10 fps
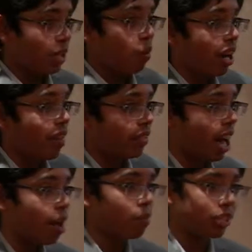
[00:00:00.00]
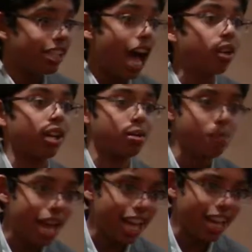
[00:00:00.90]
take whatever happens now like a
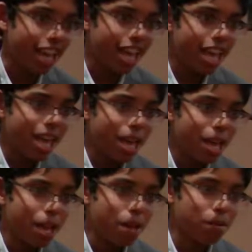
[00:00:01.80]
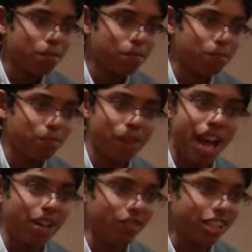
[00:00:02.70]
man.
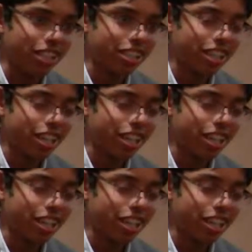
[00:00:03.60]
Bad risk.